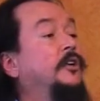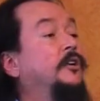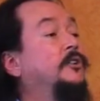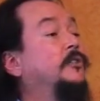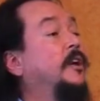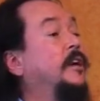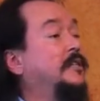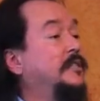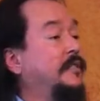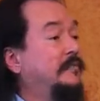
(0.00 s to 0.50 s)

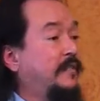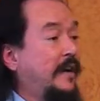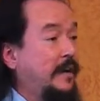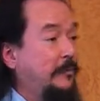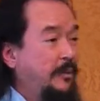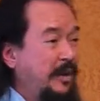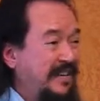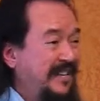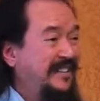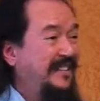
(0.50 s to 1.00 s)
you're actually
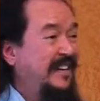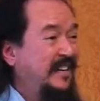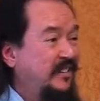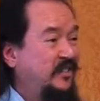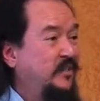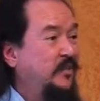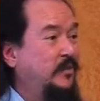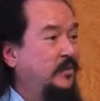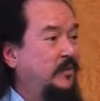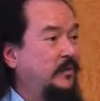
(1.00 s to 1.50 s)
vibrating that
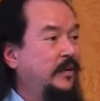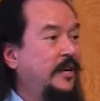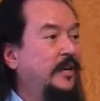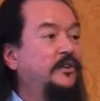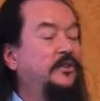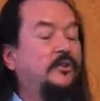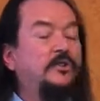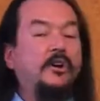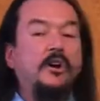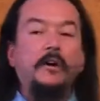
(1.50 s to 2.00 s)
too. And
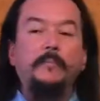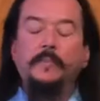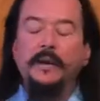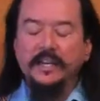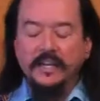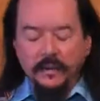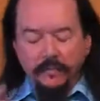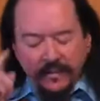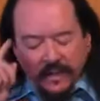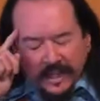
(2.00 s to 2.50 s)
you're called, by
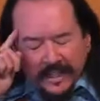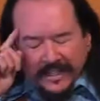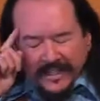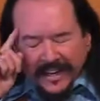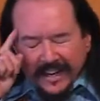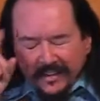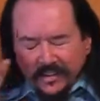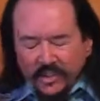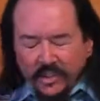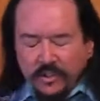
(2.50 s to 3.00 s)
giving
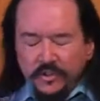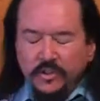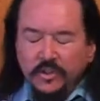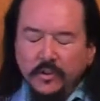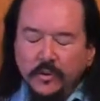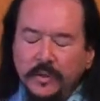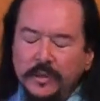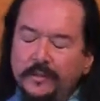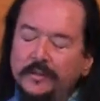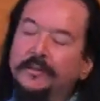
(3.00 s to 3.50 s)
attention
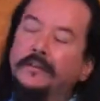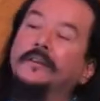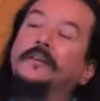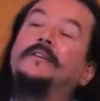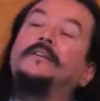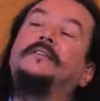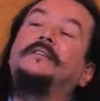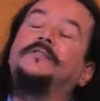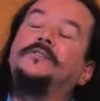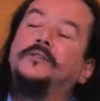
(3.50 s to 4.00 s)
to it,
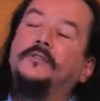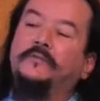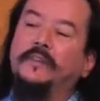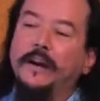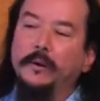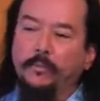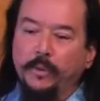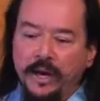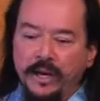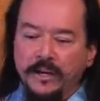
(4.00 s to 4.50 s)
you're
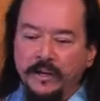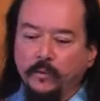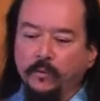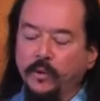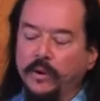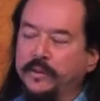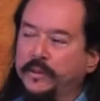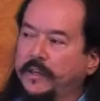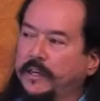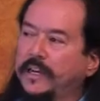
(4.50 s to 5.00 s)
vibrating
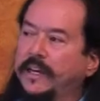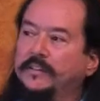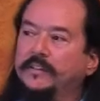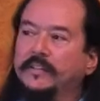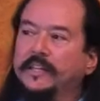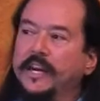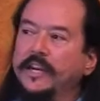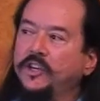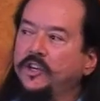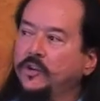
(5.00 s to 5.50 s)
with it.
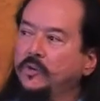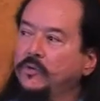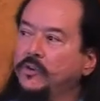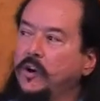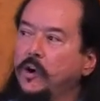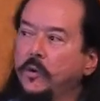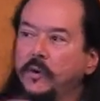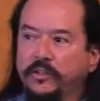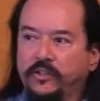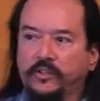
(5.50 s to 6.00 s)
It's like you
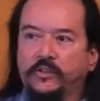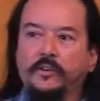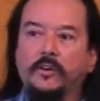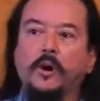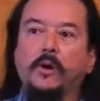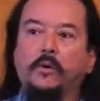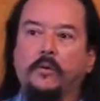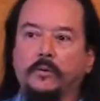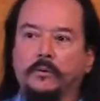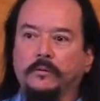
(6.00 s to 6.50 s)
know it's
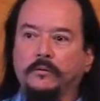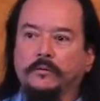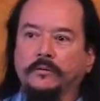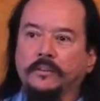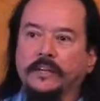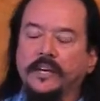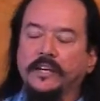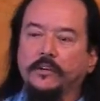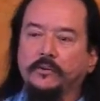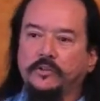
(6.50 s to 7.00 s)
no.
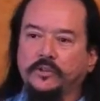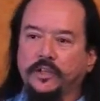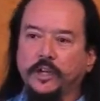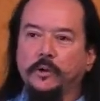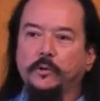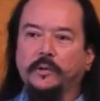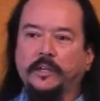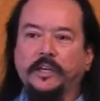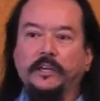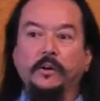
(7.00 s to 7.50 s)
Like you
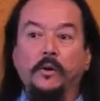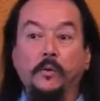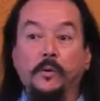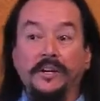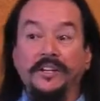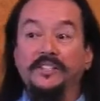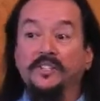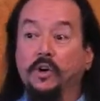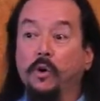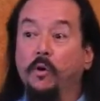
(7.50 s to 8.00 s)
secretly know
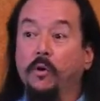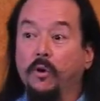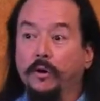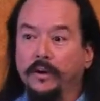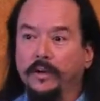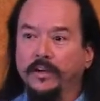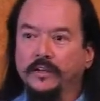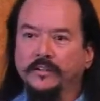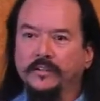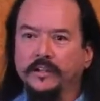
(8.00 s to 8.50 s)
what its
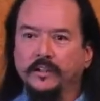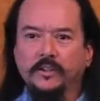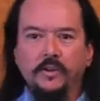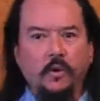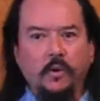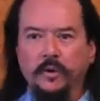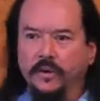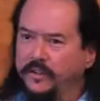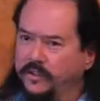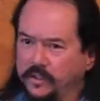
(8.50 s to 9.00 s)
chord is, and its
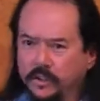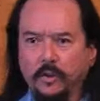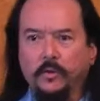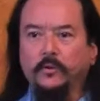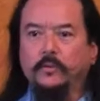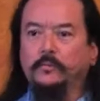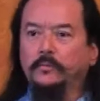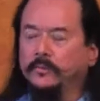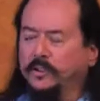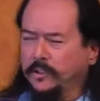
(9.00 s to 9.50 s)
chord is
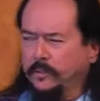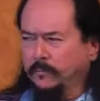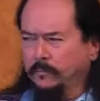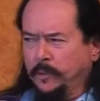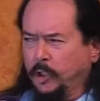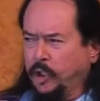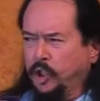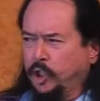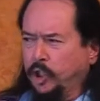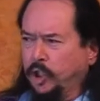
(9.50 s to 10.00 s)
doom. So
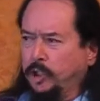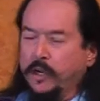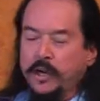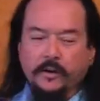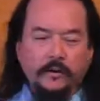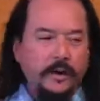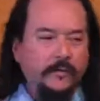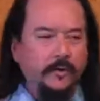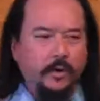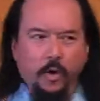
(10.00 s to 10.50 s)
I
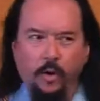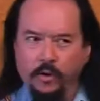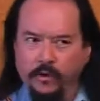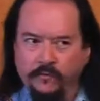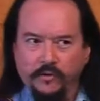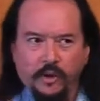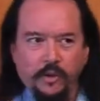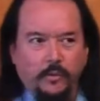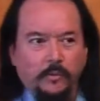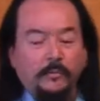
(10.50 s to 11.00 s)
don't have the chord
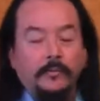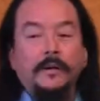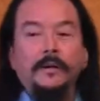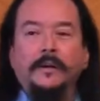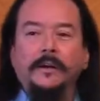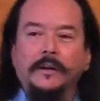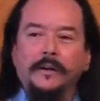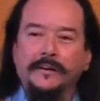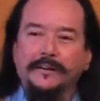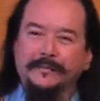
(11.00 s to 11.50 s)
of doom,
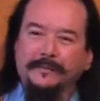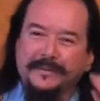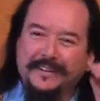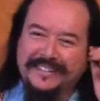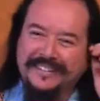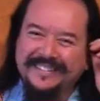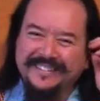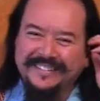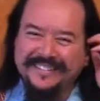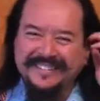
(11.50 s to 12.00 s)

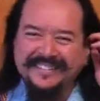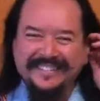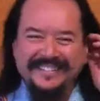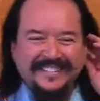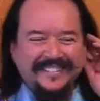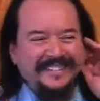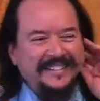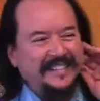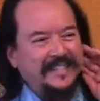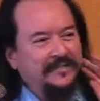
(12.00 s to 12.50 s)
but
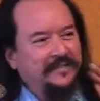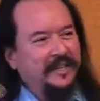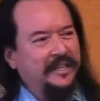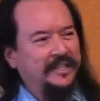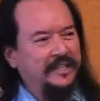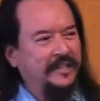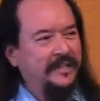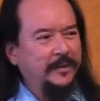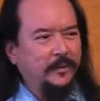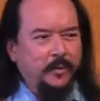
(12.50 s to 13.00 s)
if I
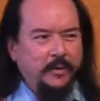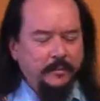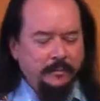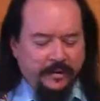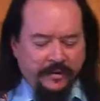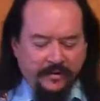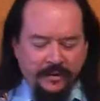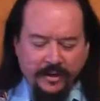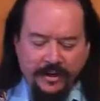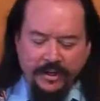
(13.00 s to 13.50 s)
did, it wouldn't
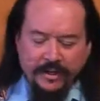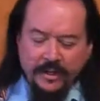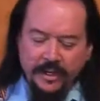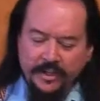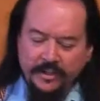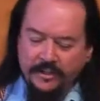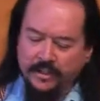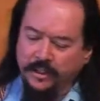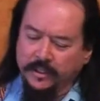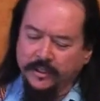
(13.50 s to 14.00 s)
be very
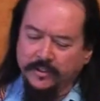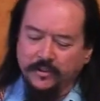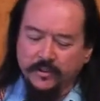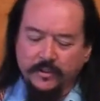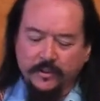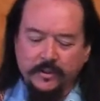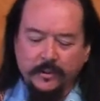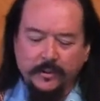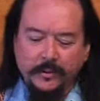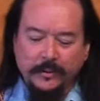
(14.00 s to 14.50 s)
nice to
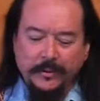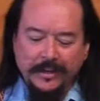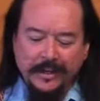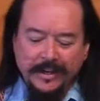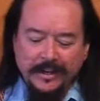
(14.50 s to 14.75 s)
listen to.